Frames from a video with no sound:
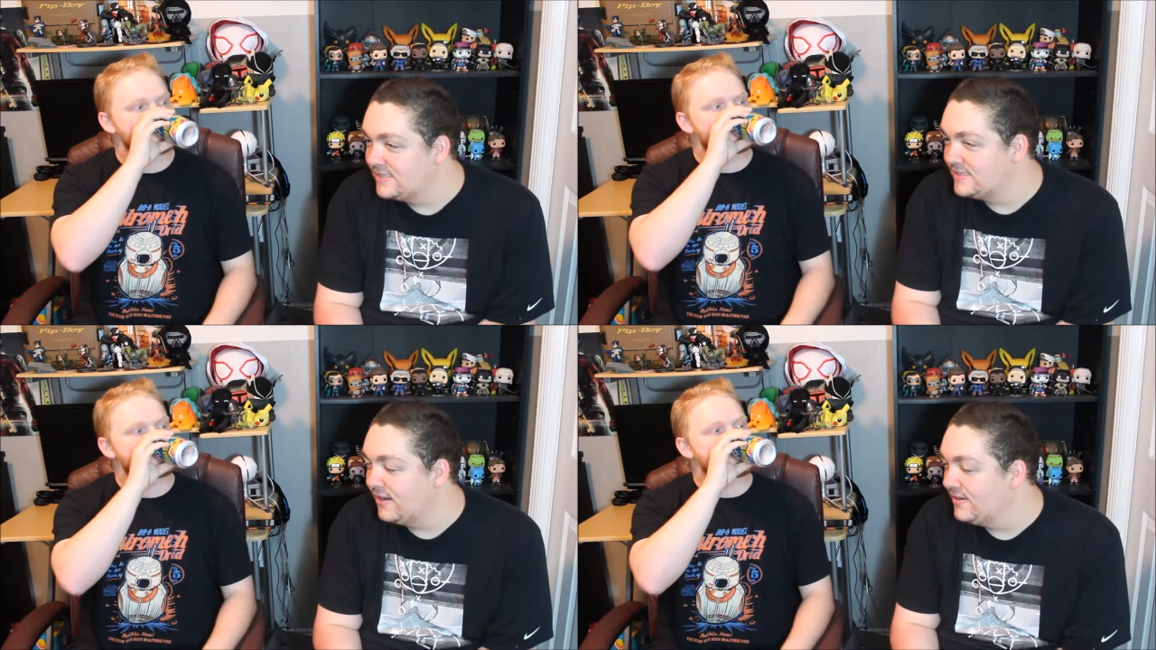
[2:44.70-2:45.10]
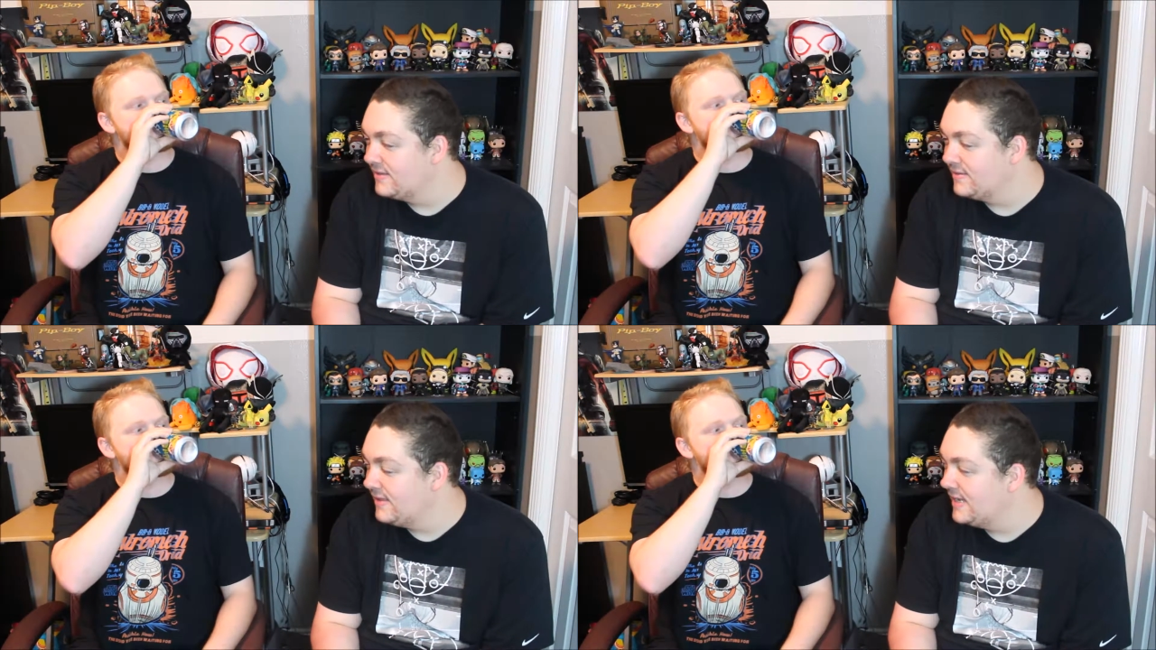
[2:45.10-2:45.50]
Speaker 1: his son
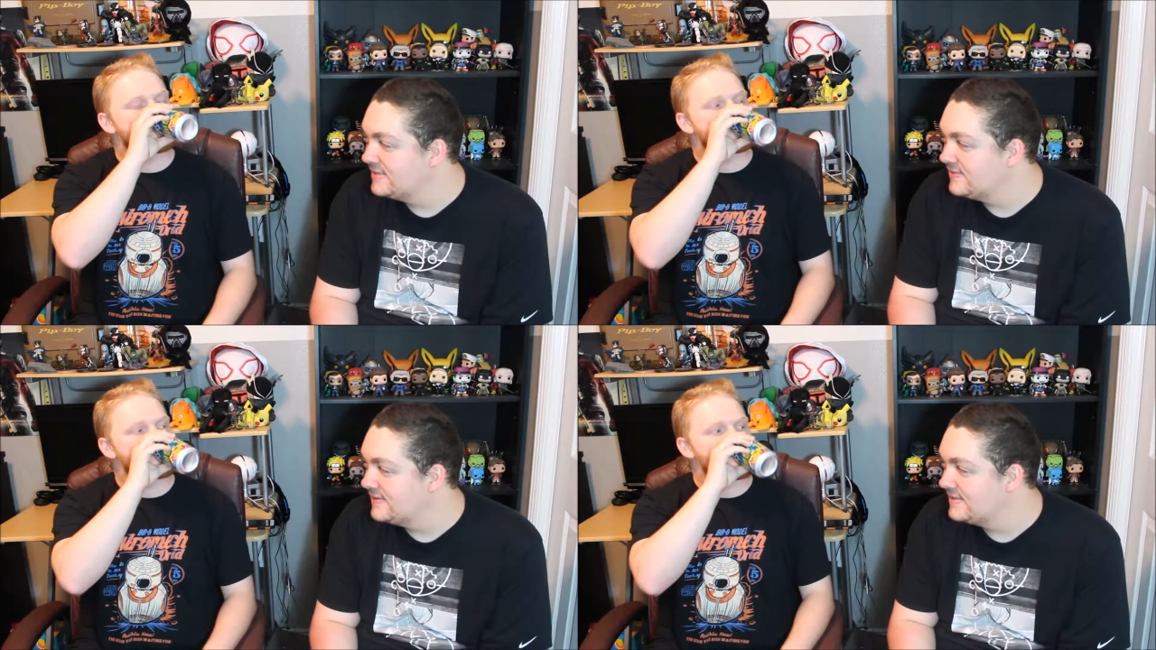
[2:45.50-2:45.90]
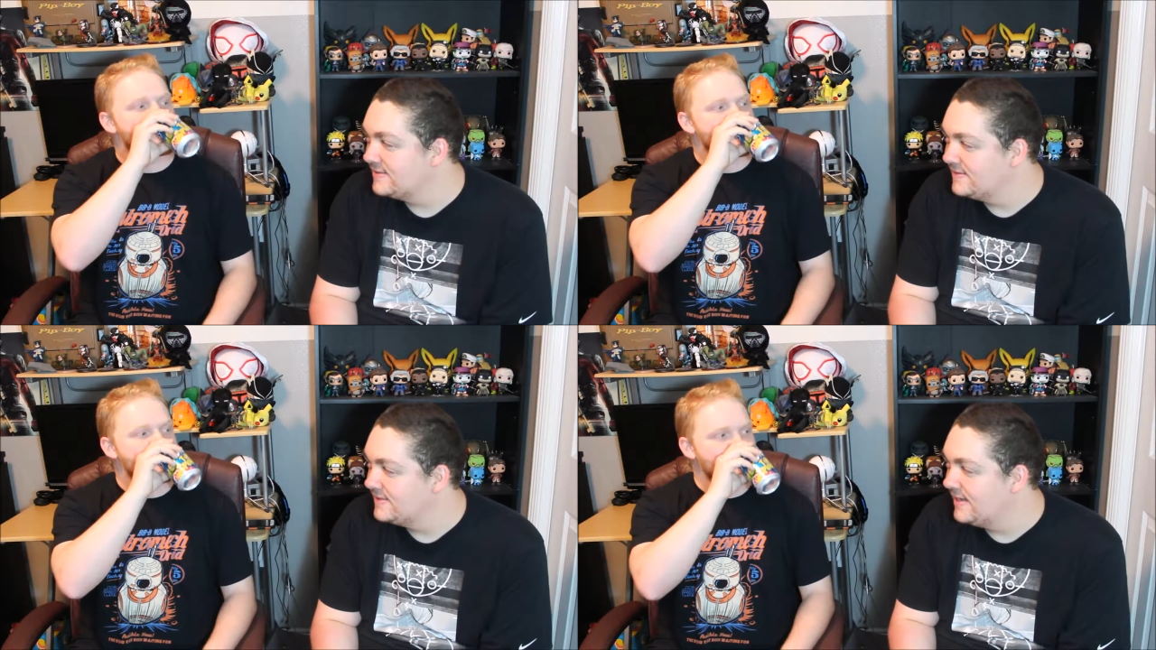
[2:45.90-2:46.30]
in the last one,
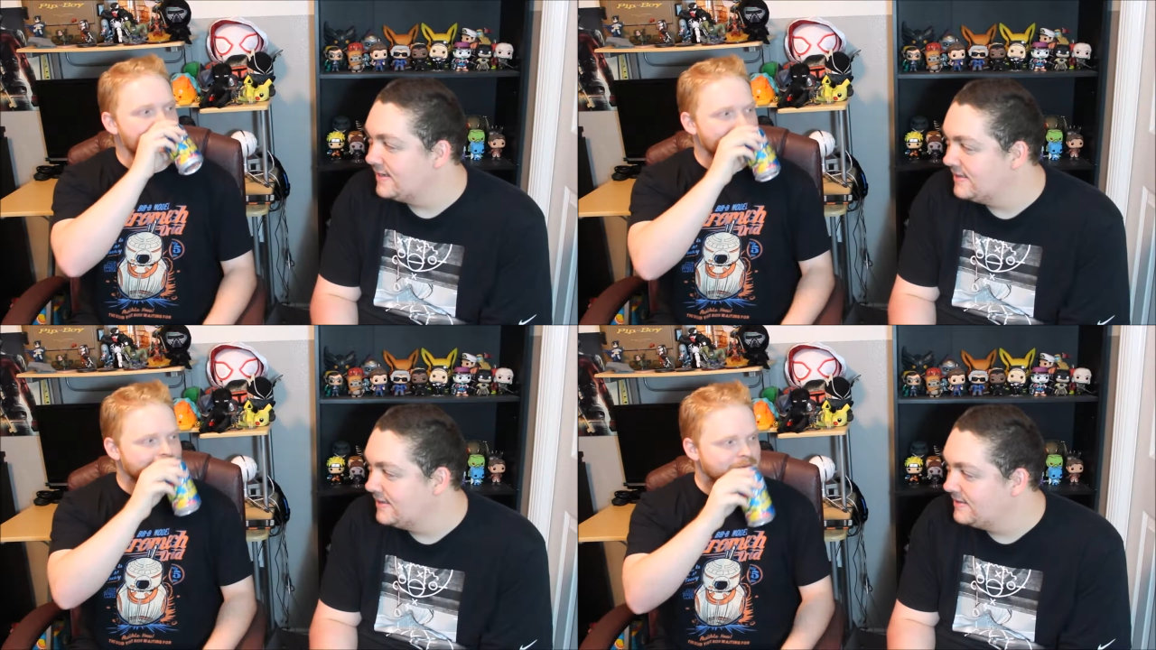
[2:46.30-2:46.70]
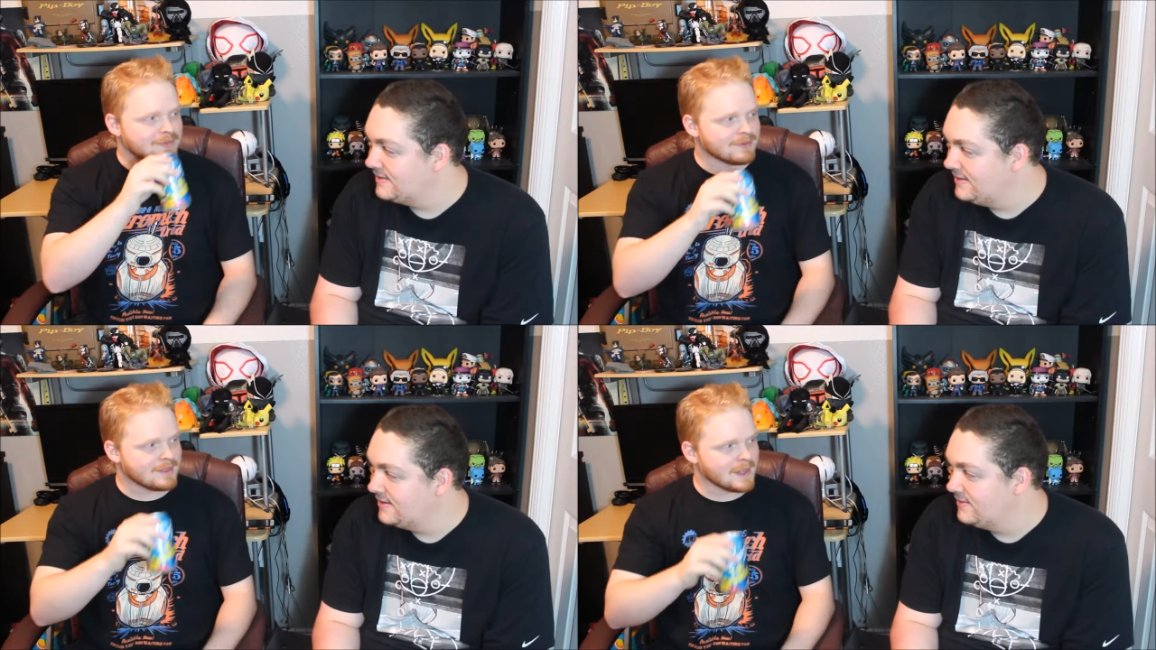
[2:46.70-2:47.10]
so it's kind of like,
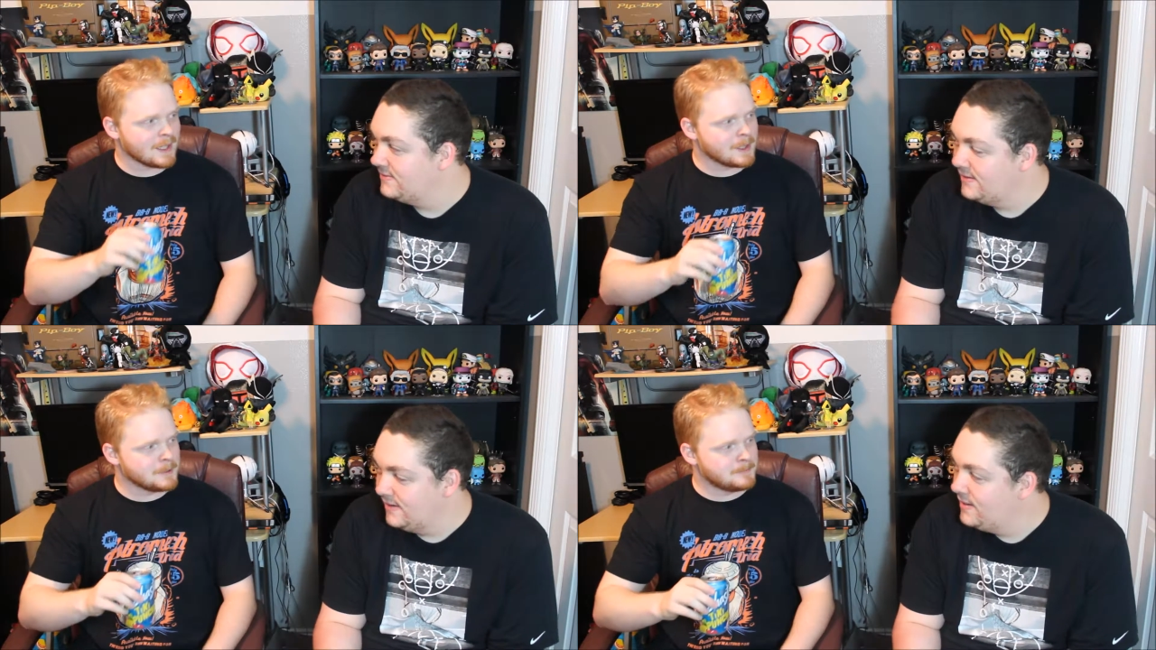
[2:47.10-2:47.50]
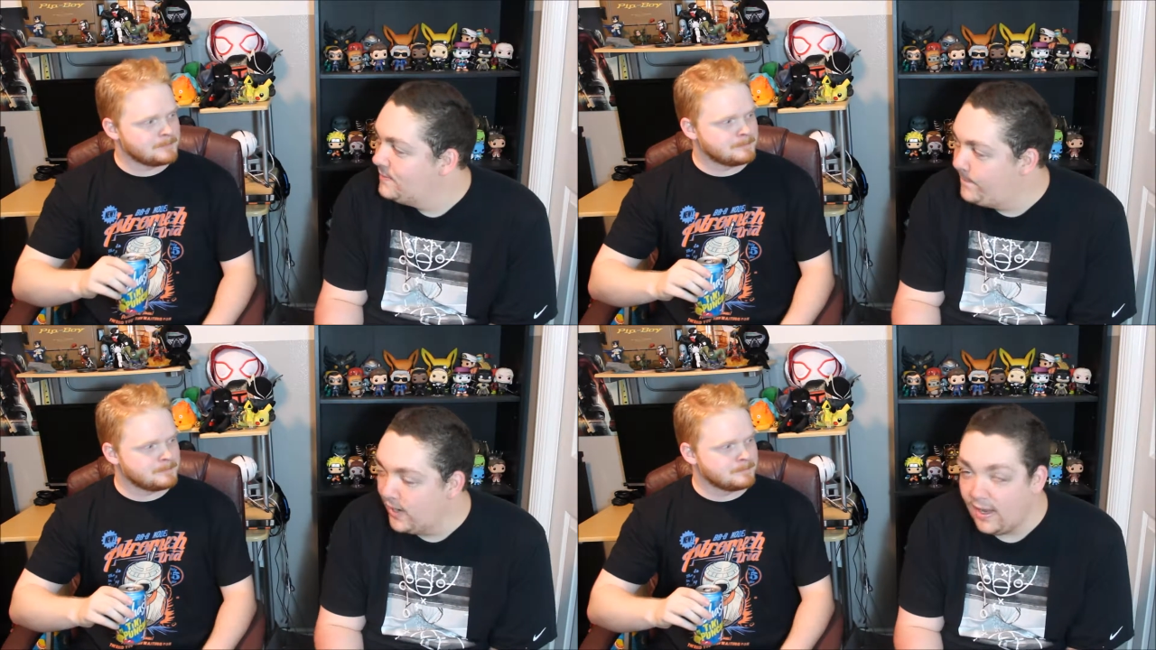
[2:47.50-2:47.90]
you know.
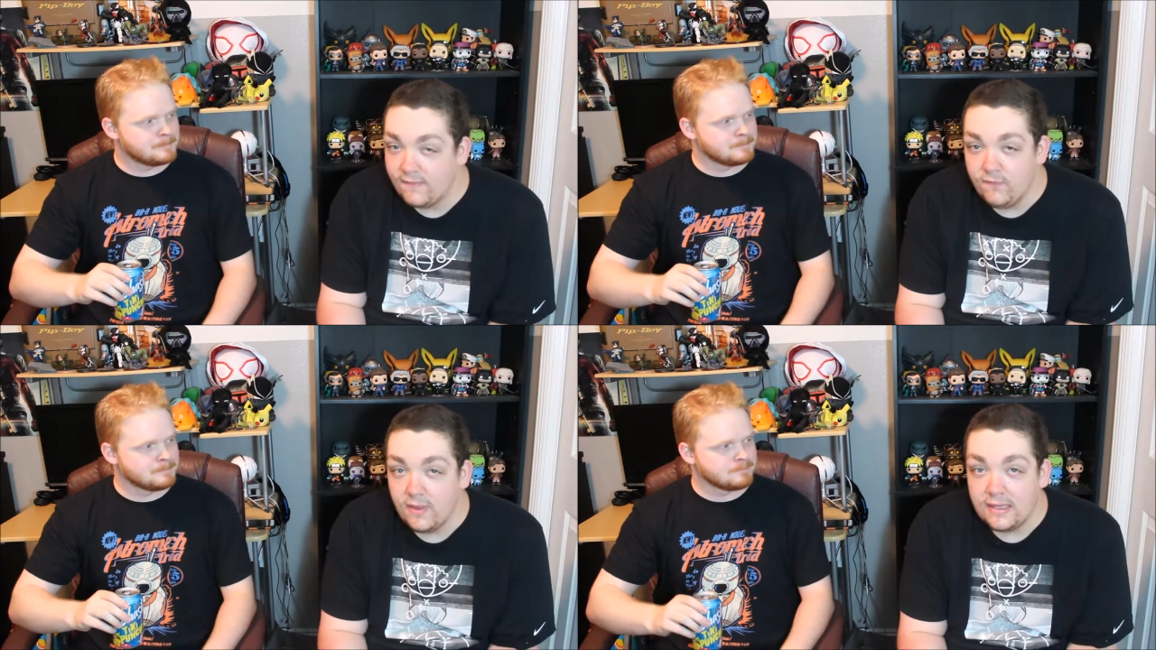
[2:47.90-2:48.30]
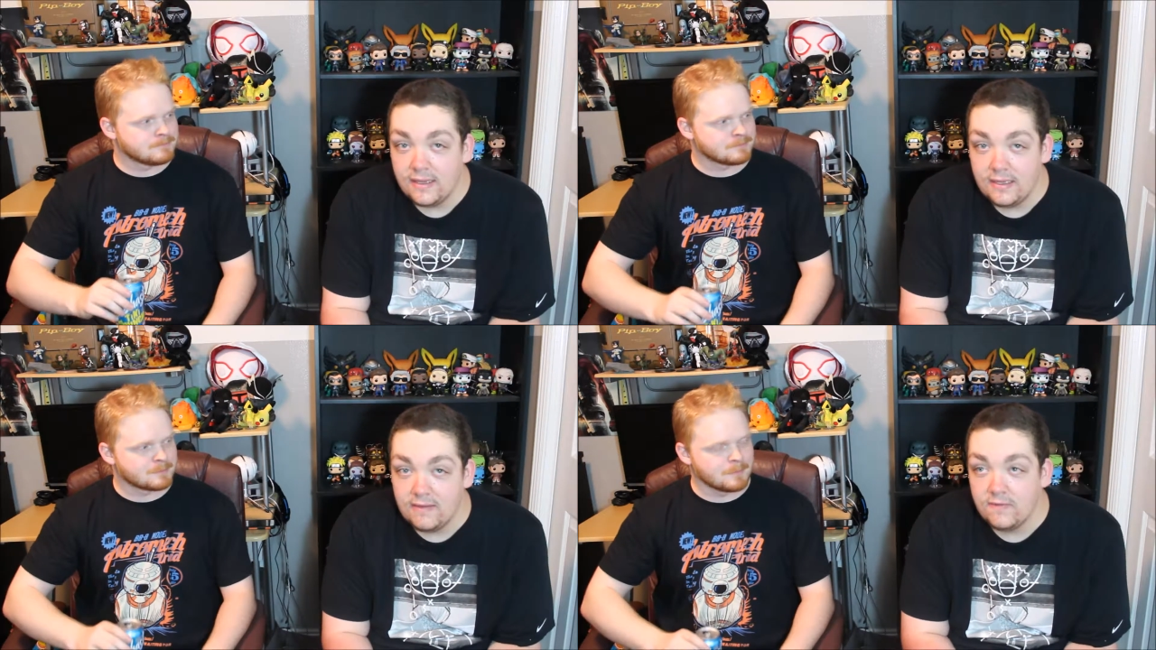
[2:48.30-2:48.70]
But I feel
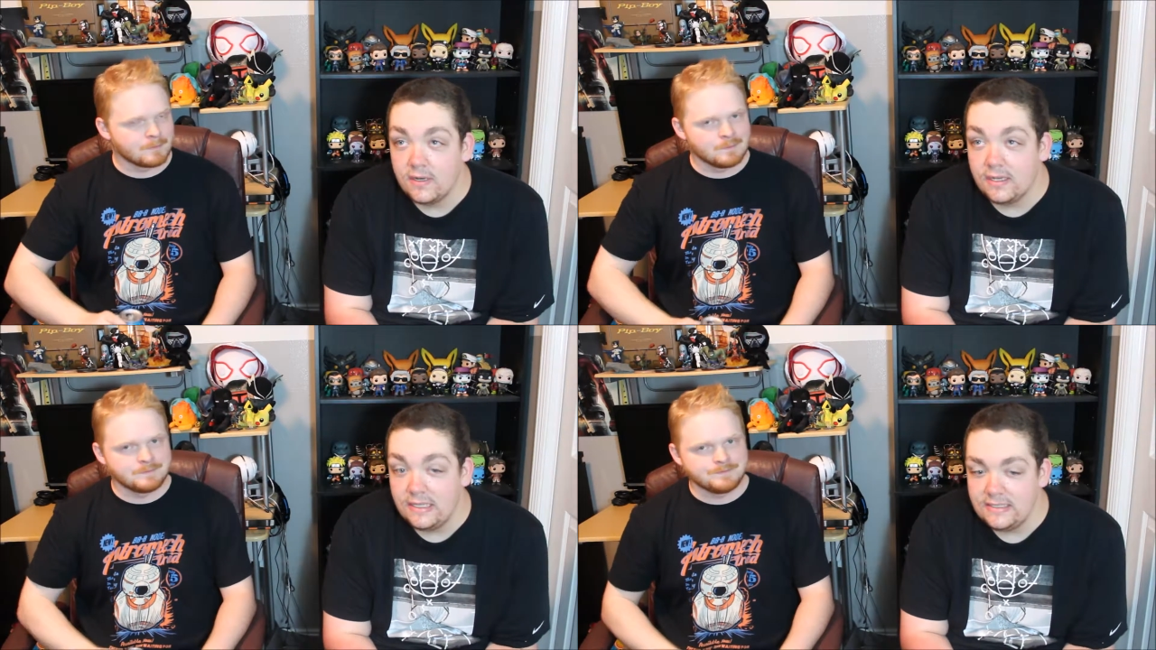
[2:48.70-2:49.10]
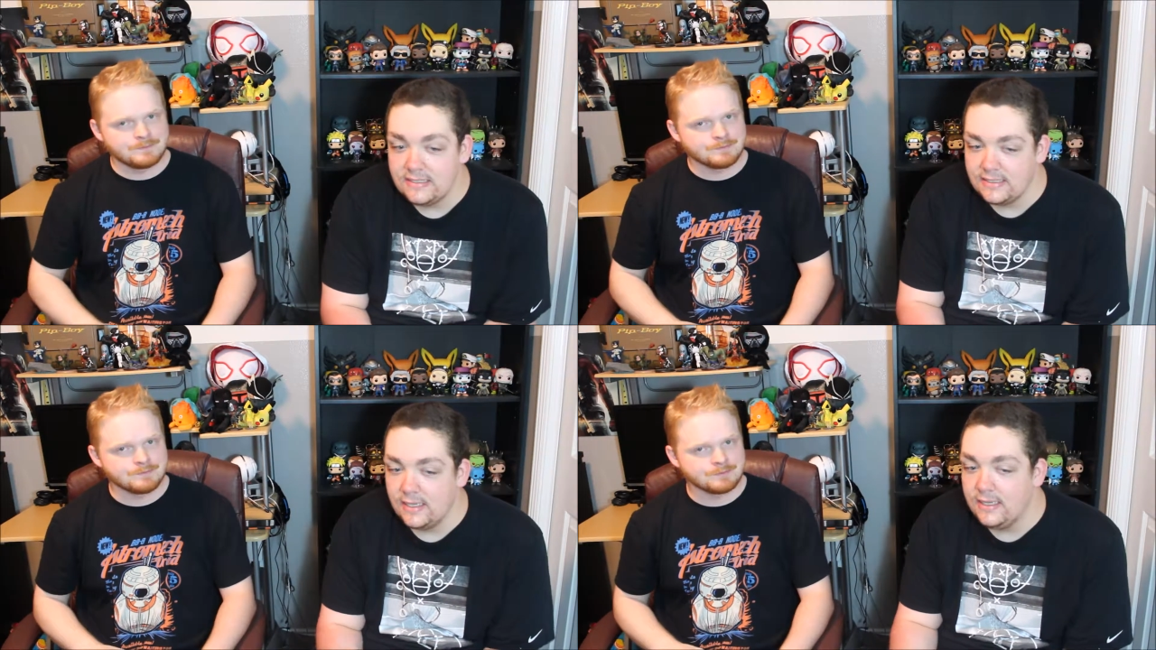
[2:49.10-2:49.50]
like given a clean
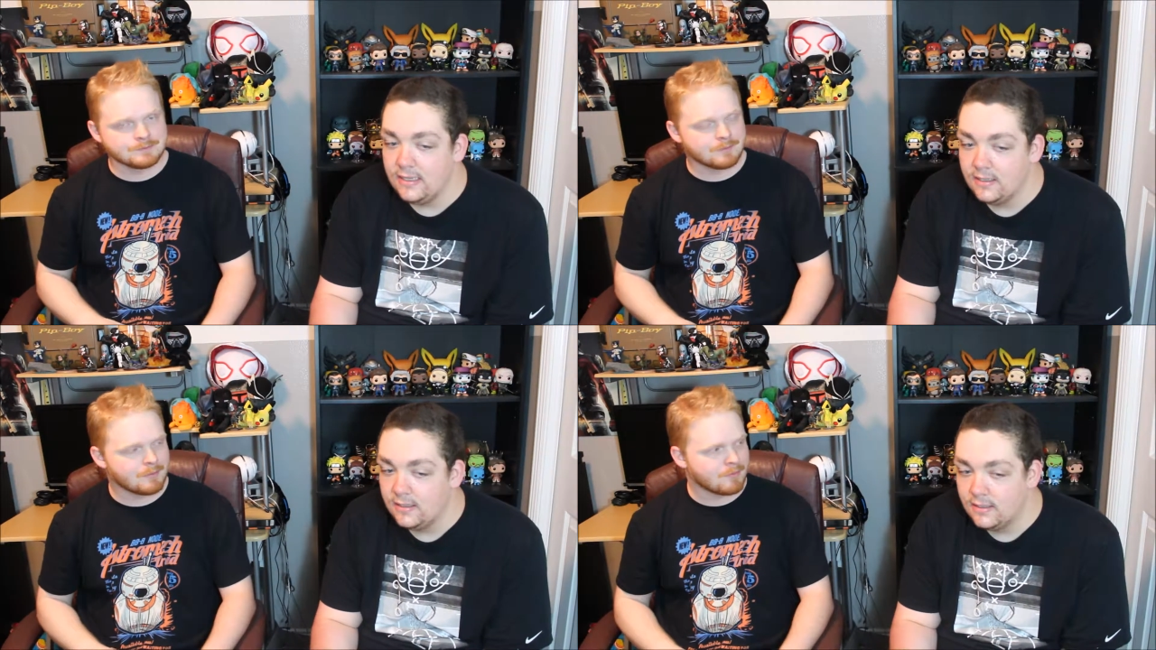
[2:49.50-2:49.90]
slate,